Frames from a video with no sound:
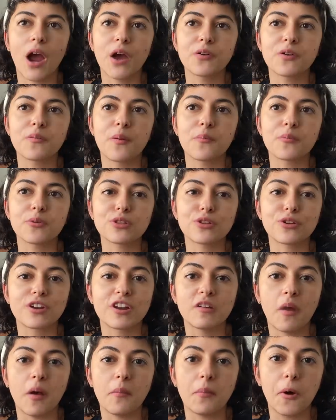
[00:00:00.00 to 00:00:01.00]
I remember
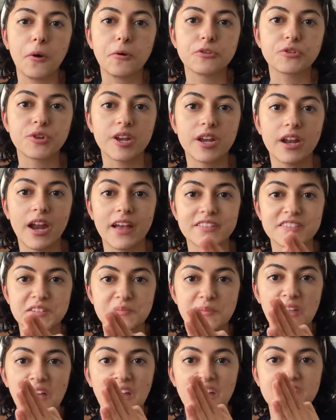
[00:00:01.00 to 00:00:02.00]
learning about poetry, it has to
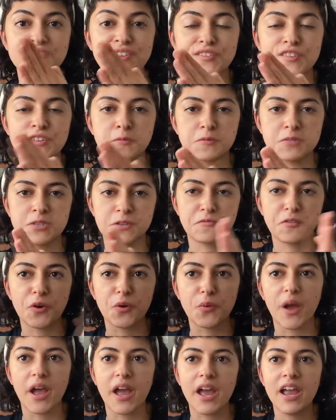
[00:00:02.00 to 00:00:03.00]
be like such a
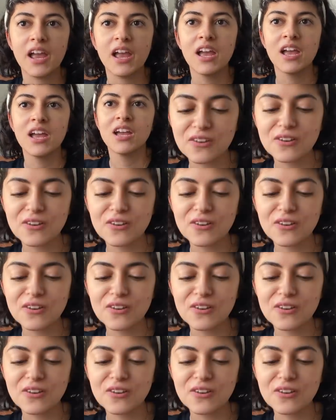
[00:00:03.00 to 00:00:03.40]
specific way.